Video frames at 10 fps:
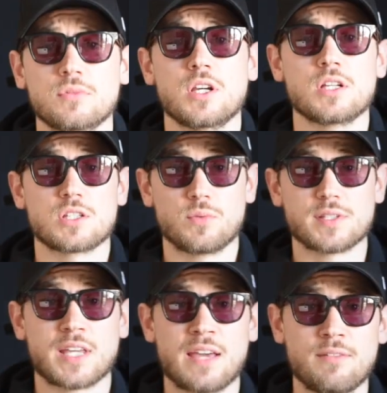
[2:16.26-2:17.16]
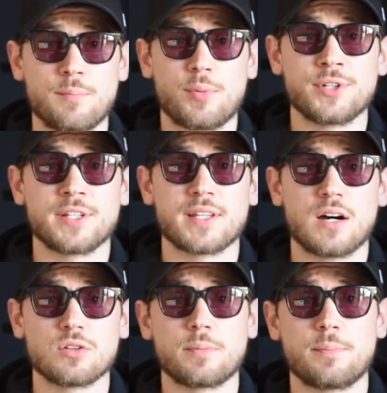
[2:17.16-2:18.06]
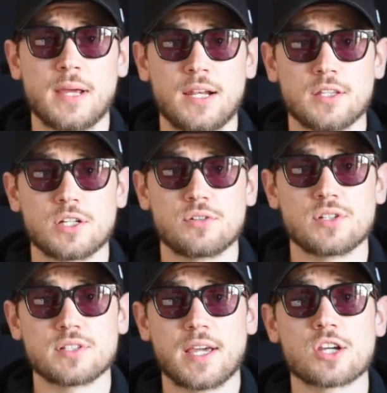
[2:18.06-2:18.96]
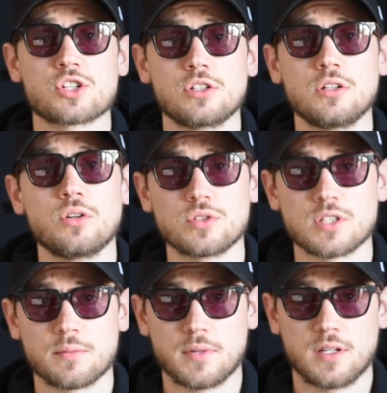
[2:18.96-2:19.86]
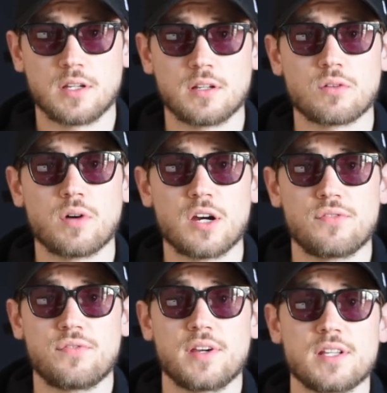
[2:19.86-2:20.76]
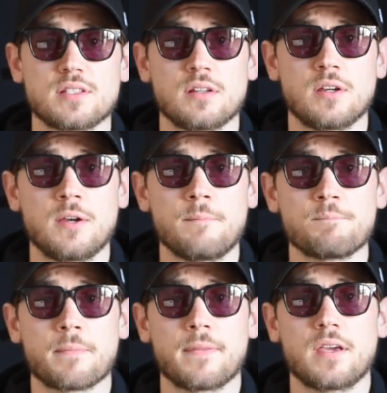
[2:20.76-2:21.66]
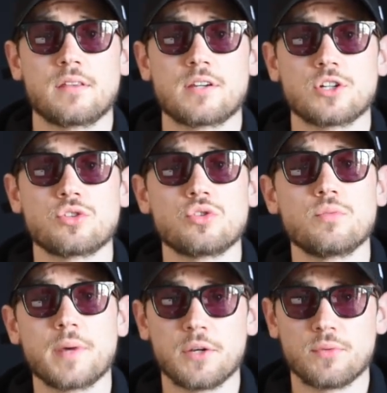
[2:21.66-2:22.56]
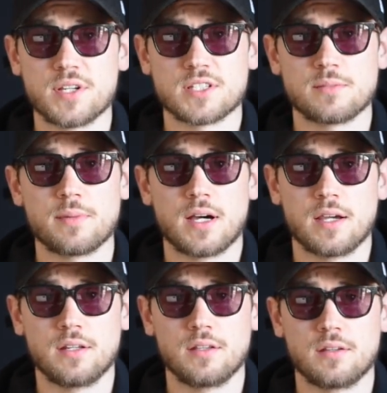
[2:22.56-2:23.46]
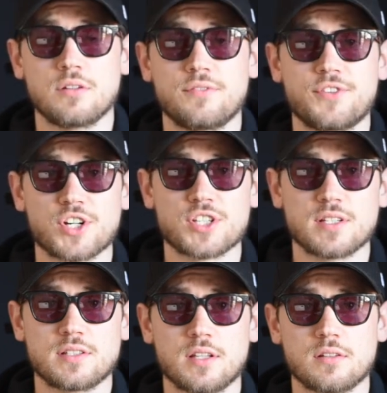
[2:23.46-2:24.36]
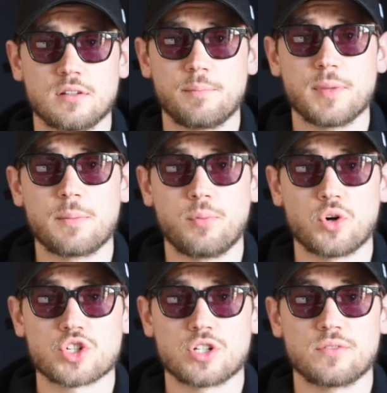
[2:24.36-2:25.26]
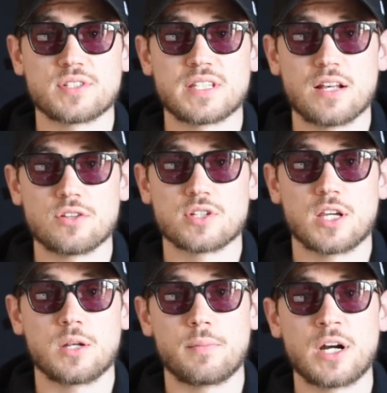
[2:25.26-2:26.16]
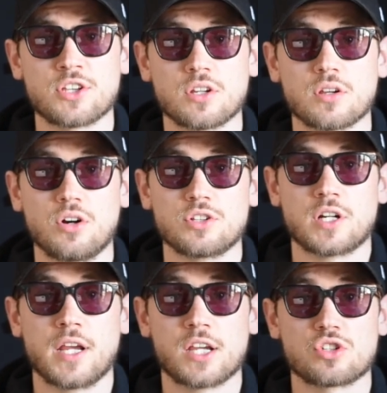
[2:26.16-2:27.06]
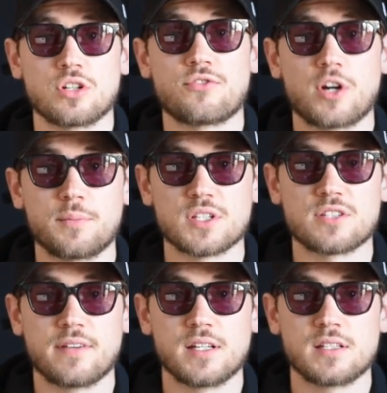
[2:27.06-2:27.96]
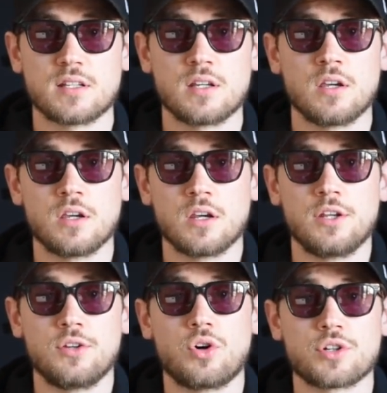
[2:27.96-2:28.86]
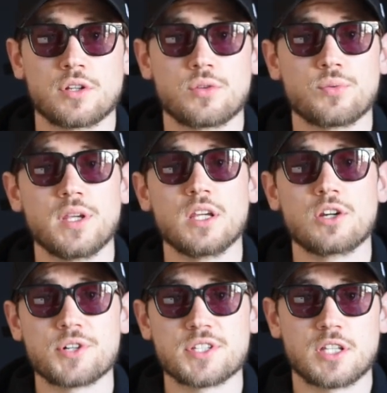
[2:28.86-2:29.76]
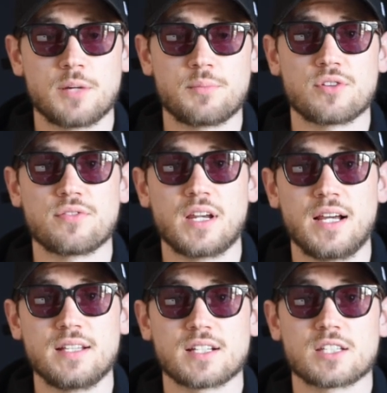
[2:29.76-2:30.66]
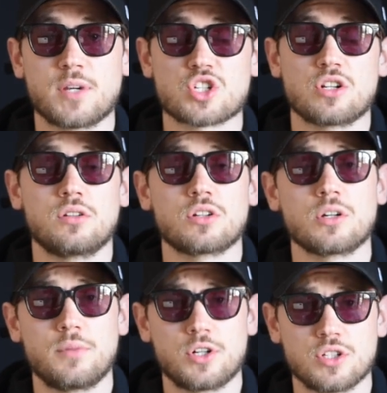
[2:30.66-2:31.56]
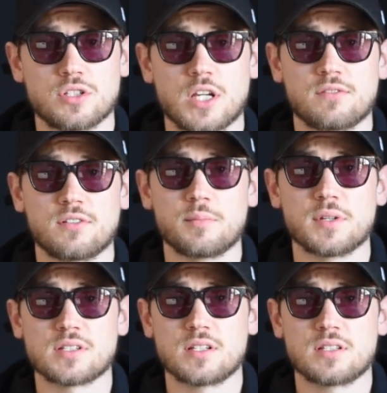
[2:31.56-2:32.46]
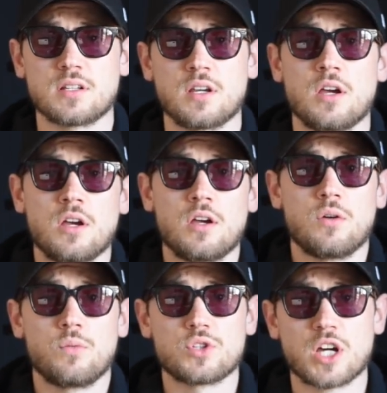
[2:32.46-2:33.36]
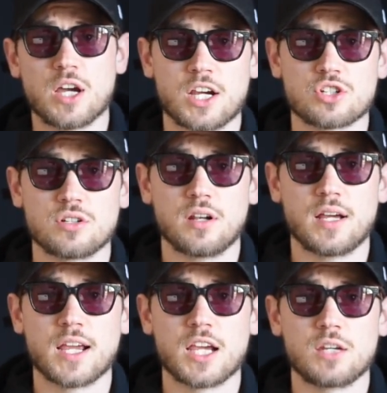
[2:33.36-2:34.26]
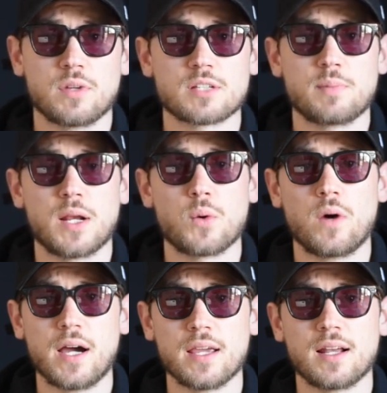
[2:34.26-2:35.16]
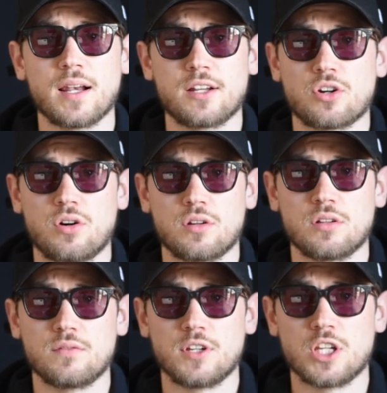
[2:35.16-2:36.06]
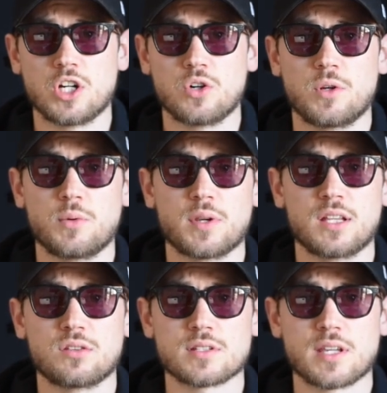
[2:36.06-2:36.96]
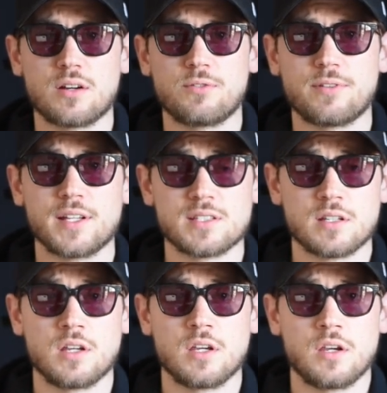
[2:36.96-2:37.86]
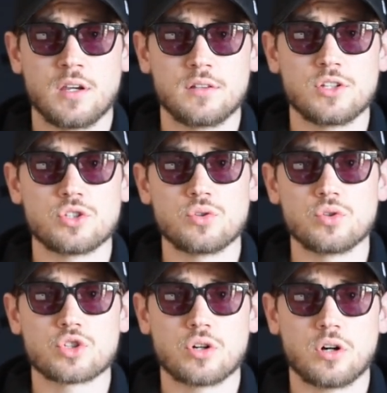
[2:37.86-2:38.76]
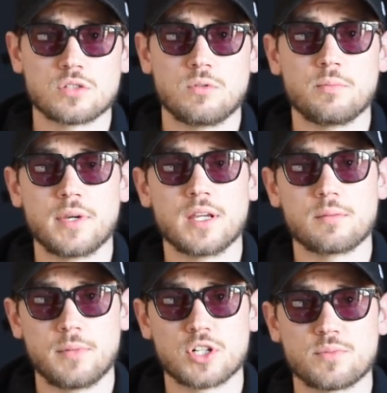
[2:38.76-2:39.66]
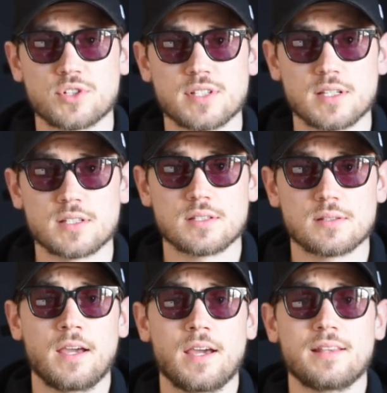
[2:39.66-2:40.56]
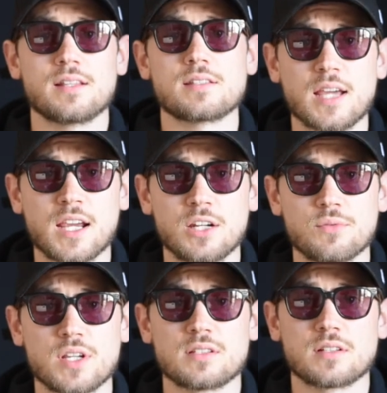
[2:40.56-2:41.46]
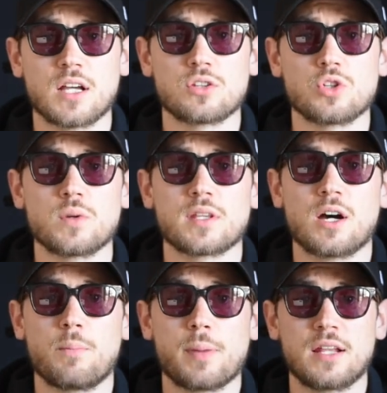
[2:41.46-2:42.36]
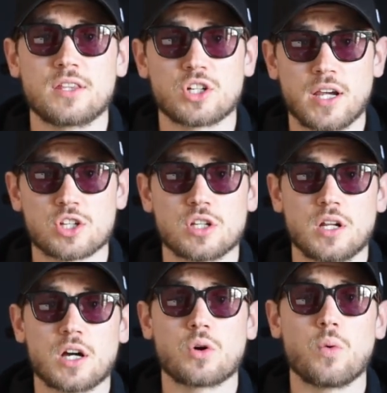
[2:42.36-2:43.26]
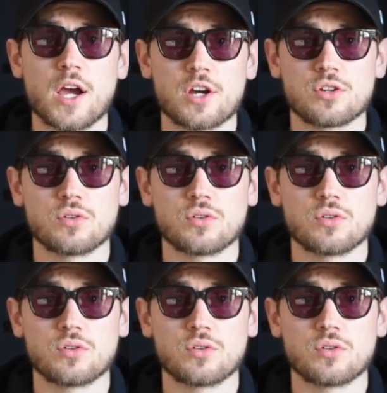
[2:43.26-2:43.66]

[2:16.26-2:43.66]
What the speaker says: Okay, so as Kevin pointed out, Palantir is actually losing money in Acquire phase, and there are 2 main reasons behind it. First is that a big portion of sales and marketing costs are actually from this phase in order to increase the number of clients, especially on the commercial side of the business, which I actually like, and will explain why later on in the video when we get to Scale phase, and this huge cost will make much more sense. And the second reason got to do with how Palantir actually acquire new